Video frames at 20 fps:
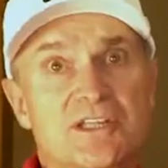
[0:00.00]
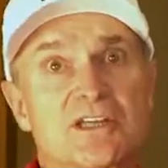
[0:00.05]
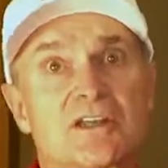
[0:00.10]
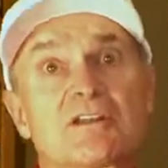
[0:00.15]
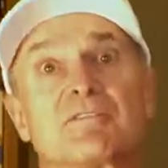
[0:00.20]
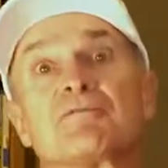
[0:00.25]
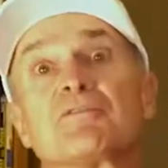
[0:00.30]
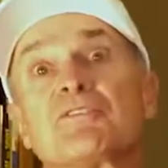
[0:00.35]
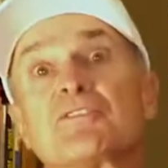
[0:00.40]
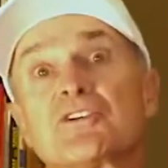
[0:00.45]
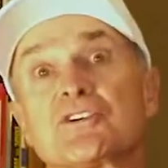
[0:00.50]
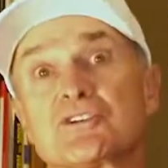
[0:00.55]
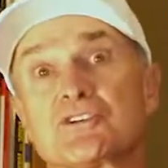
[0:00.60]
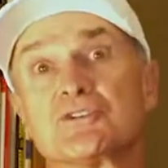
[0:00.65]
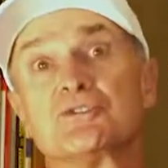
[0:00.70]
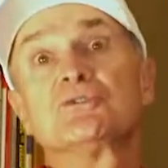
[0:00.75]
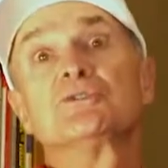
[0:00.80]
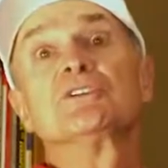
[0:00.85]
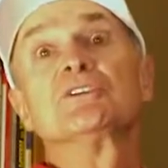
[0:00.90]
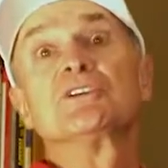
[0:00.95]
headed for the
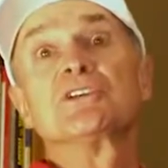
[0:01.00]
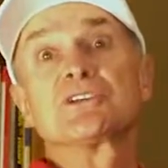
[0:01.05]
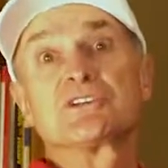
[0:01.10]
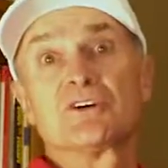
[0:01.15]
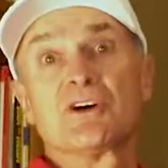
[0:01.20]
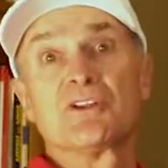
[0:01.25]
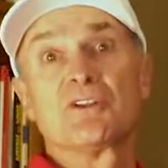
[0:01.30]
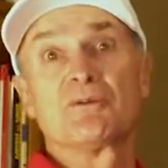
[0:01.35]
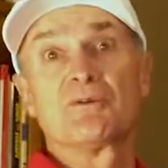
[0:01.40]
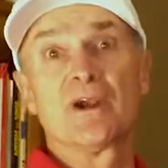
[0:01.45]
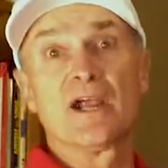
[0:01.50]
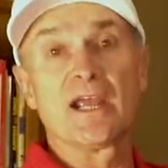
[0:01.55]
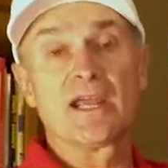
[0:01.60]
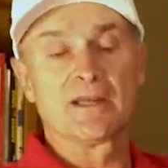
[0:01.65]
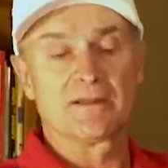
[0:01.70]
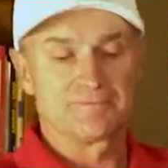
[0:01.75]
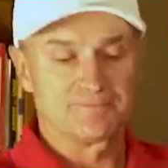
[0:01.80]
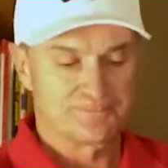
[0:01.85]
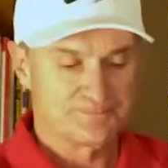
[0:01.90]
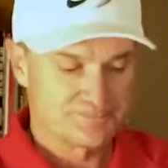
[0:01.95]
toolies on the
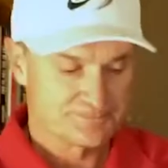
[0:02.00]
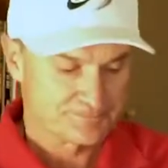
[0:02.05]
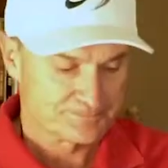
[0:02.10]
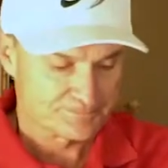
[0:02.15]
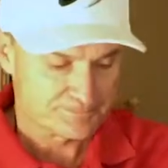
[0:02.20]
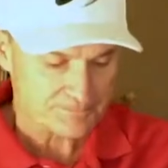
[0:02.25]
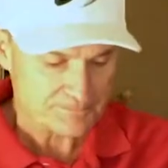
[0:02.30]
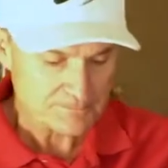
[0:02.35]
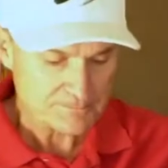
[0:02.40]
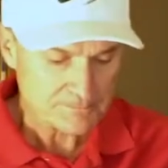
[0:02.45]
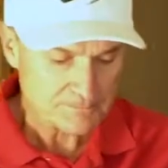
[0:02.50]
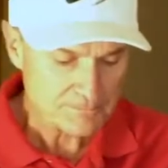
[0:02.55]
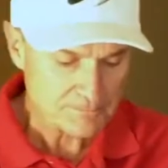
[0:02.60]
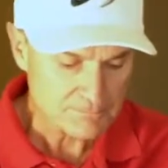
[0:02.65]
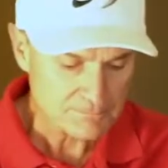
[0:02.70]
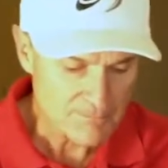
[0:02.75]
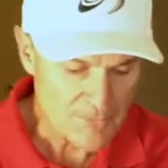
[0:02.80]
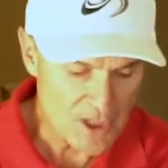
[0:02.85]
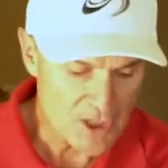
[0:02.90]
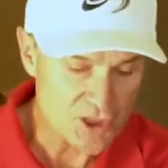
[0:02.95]
right.
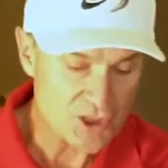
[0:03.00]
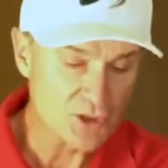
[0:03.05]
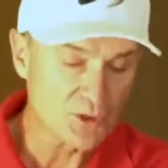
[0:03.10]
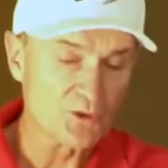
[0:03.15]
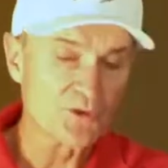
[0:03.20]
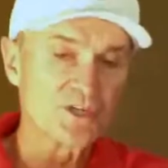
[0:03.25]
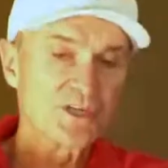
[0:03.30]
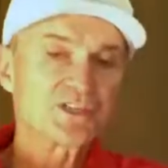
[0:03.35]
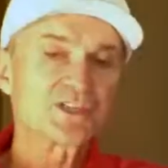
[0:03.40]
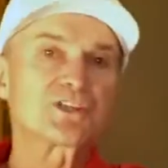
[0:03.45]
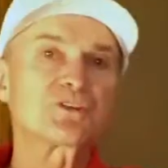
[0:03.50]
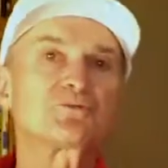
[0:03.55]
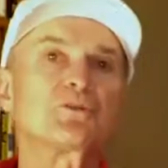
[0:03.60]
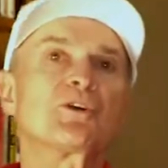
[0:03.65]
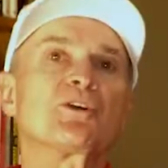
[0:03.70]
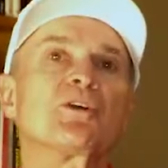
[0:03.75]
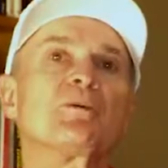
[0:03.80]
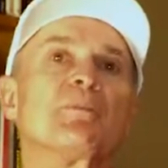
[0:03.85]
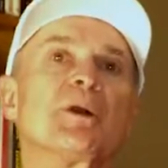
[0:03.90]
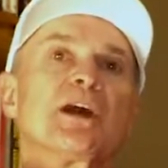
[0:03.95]
So this is
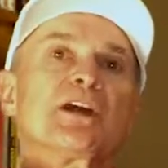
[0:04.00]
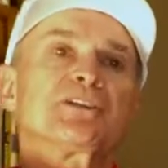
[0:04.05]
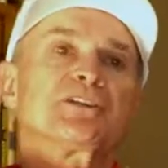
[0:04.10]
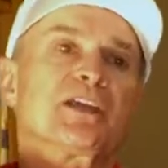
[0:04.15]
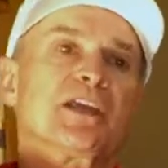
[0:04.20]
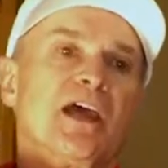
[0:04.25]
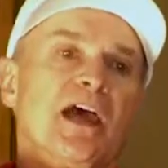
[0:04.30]
where the magic